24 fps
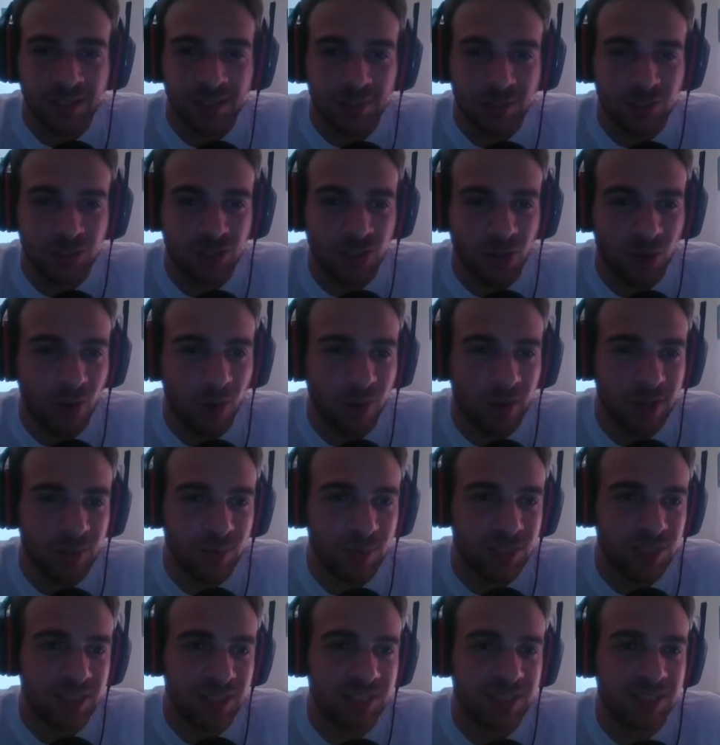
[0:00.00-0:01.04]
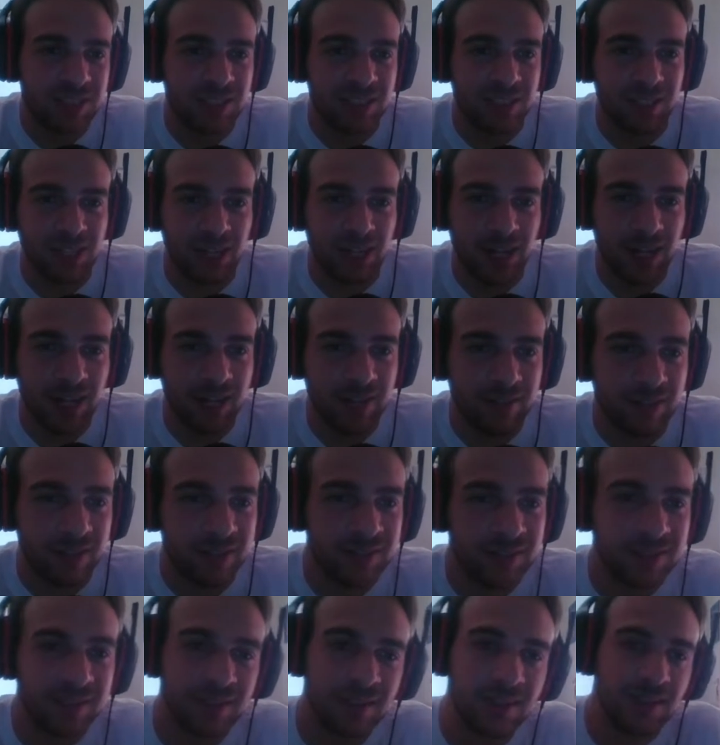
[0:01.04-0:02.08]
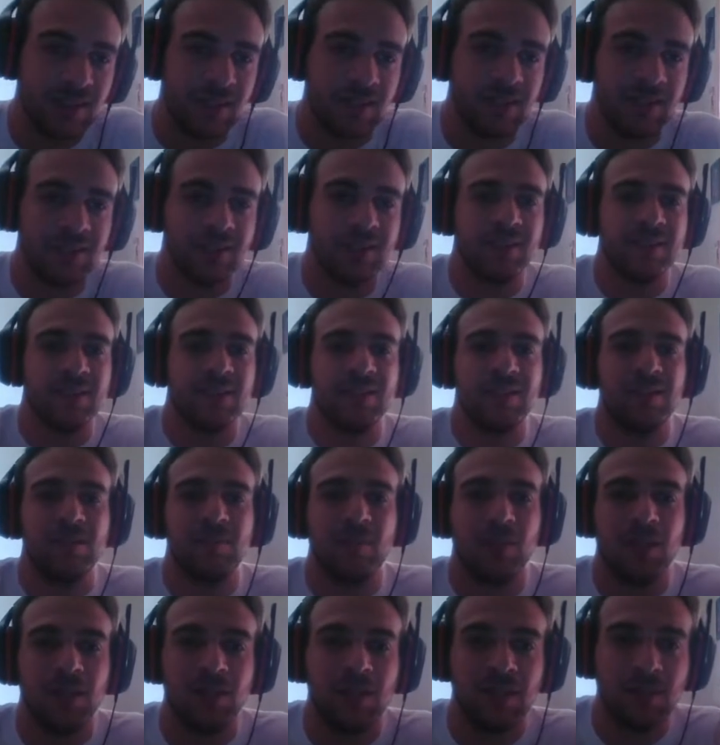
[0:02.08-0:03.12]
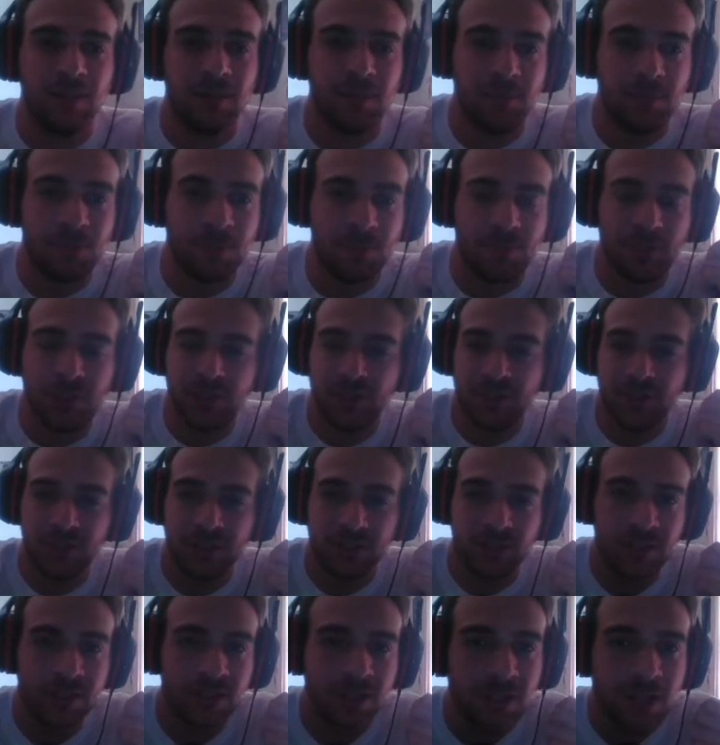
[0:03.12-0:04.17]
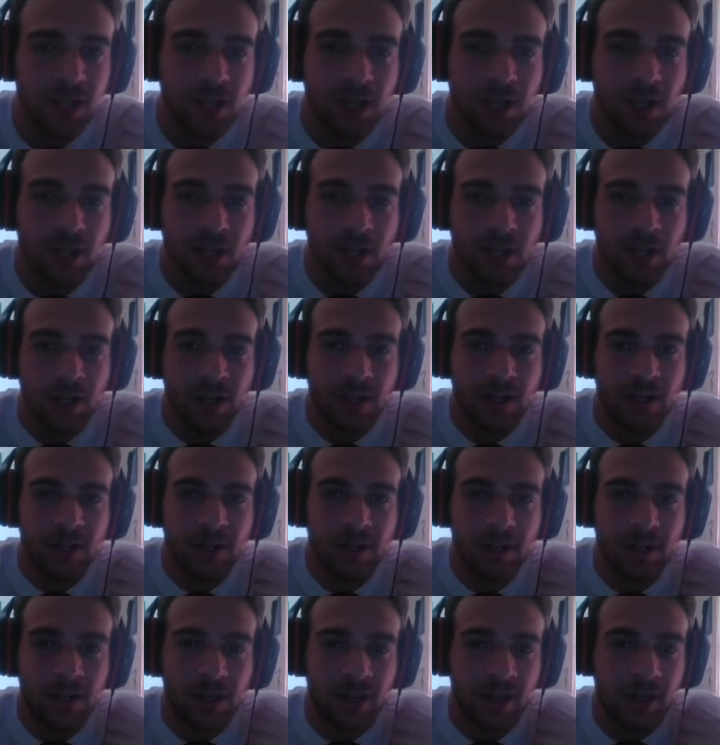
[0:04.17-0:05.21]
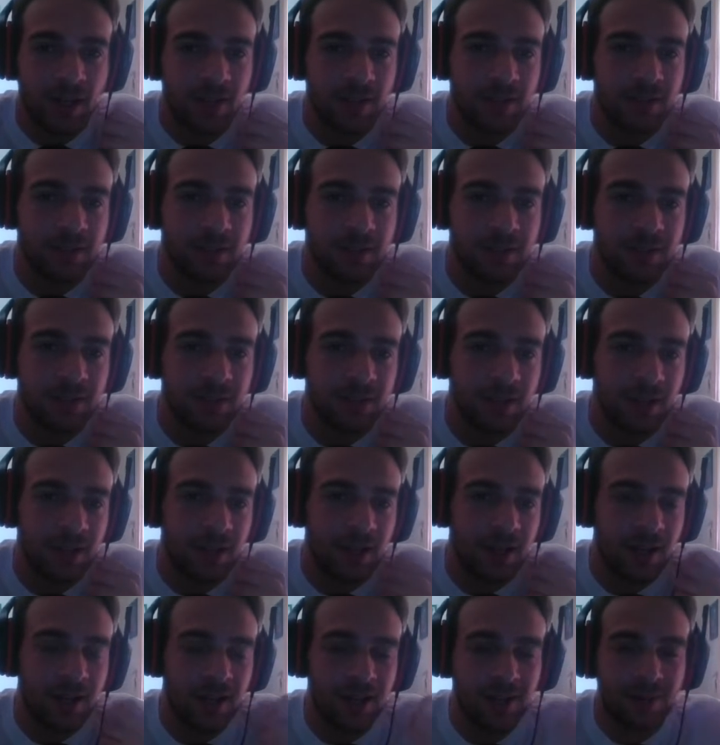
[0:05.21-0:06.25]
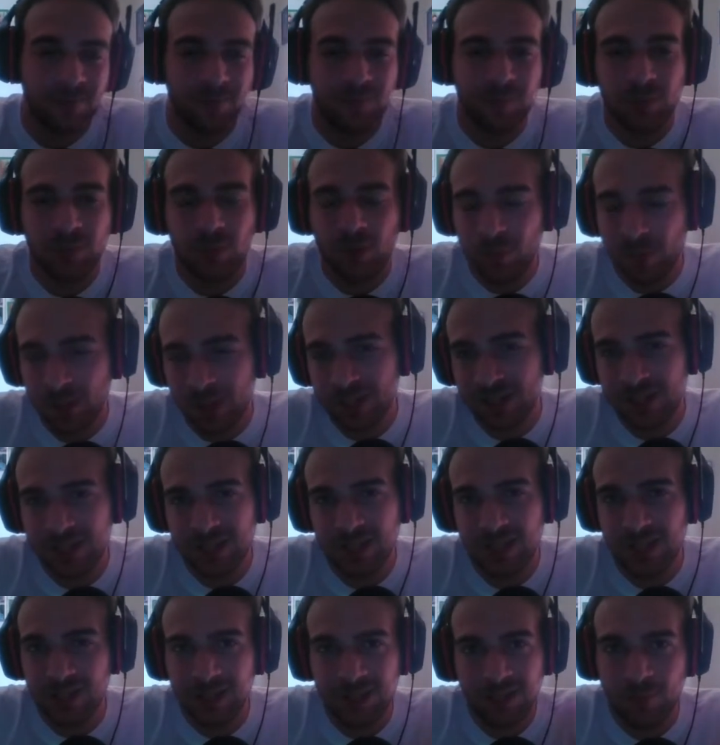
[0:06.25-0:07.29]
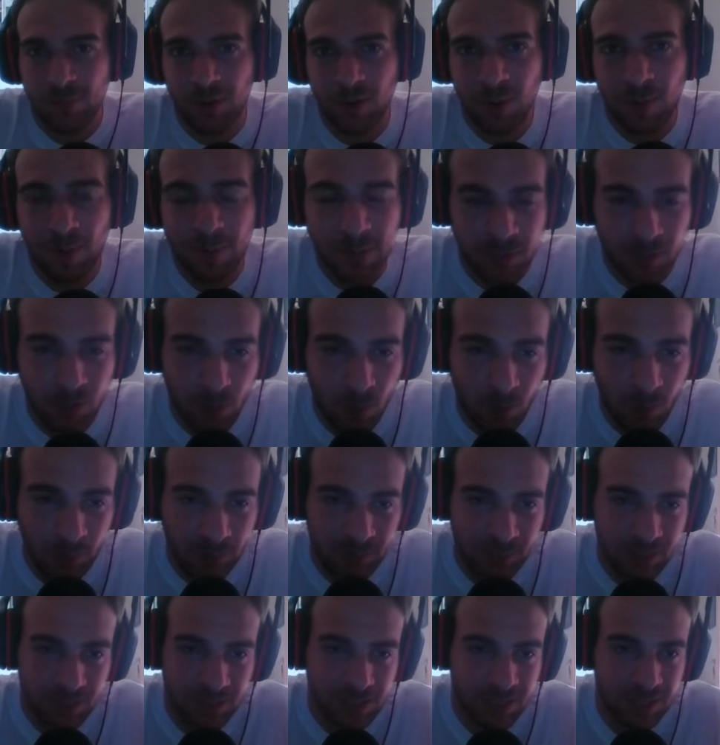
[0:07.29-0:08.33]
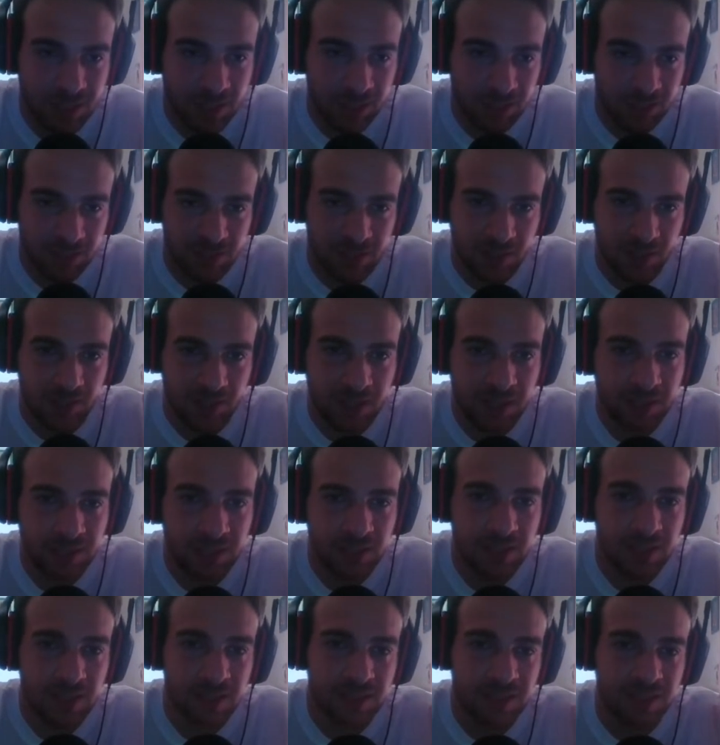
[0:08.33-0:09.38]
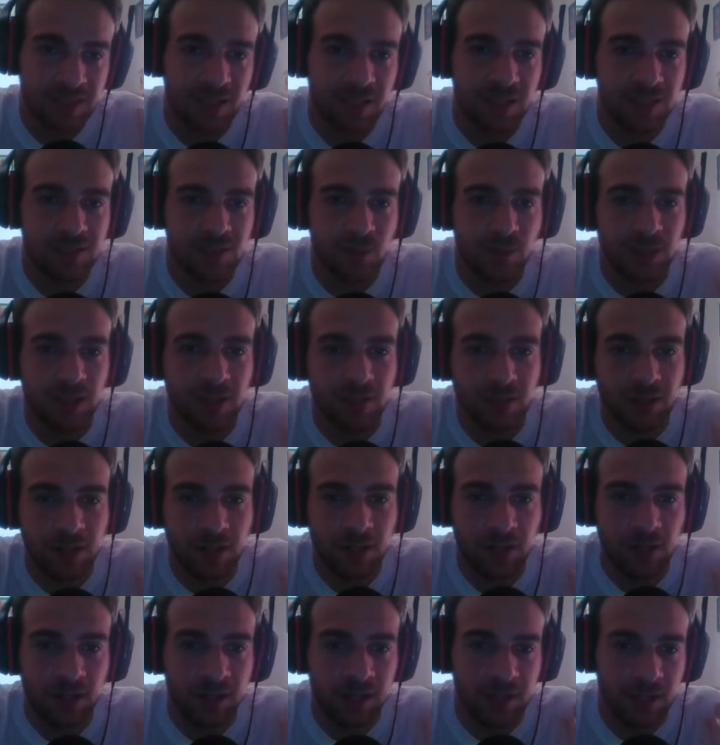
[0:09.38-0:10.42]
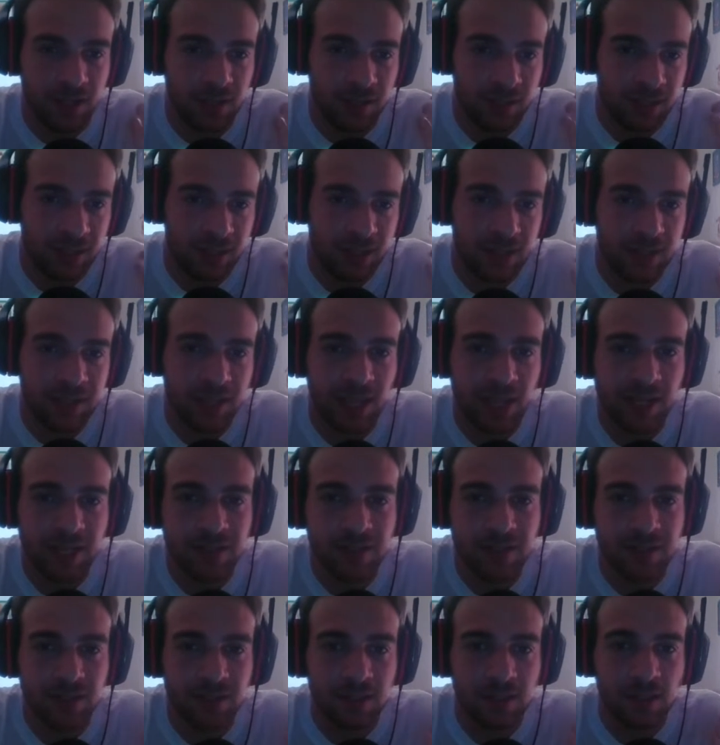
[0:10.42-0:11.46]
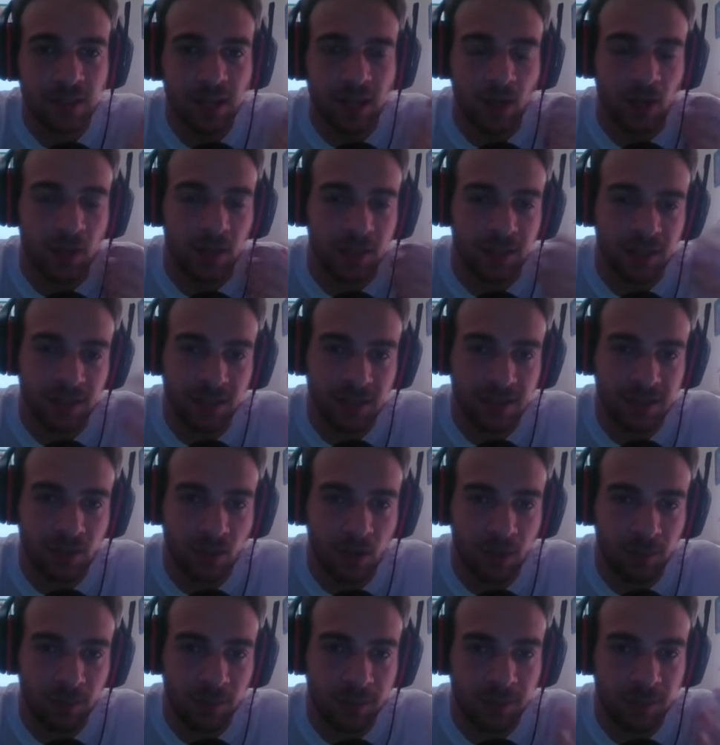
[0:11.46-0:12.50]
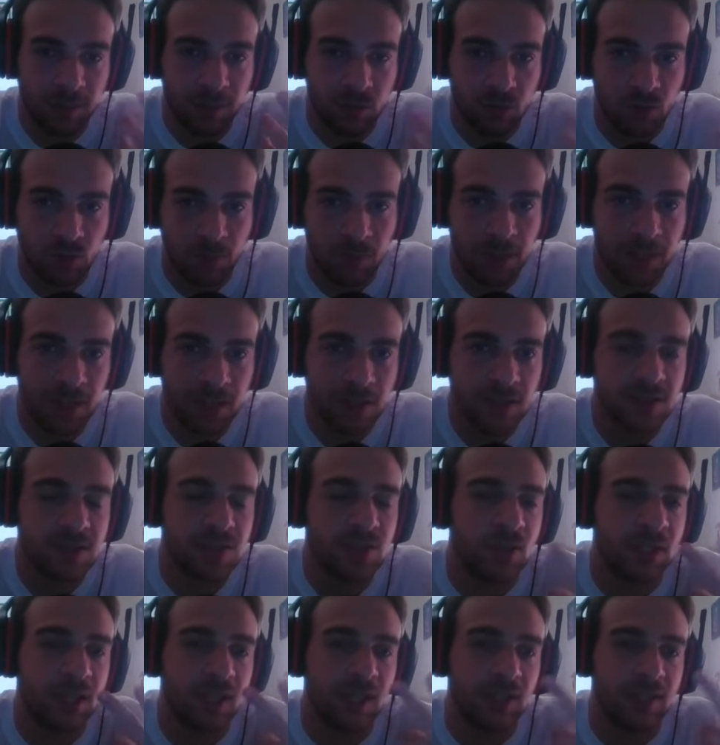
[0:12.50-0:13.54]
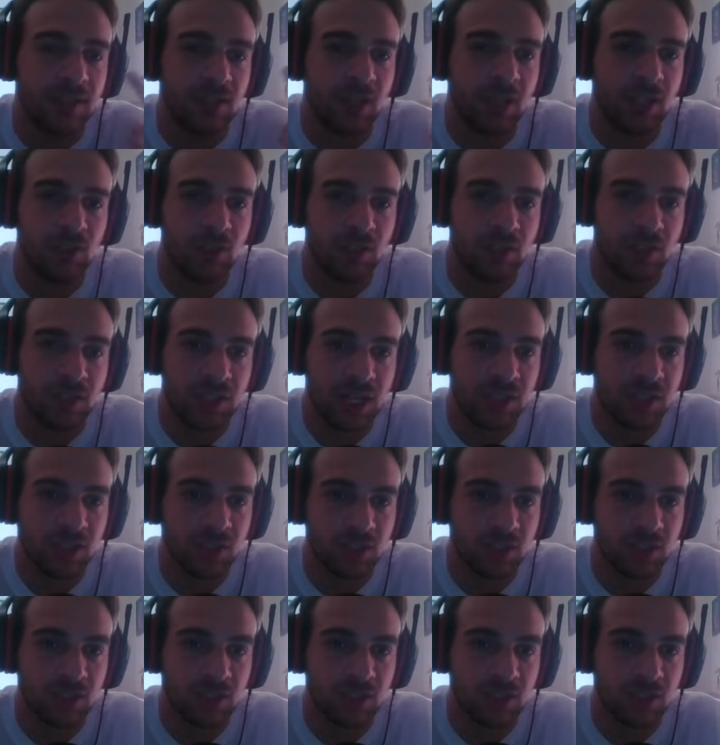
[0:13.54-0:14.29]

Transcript: toy, which is Ragavan, Nimble Pilfer. And you basically probably know what this card does already. It says whenever it attacks and deals combat damage to players, you get to create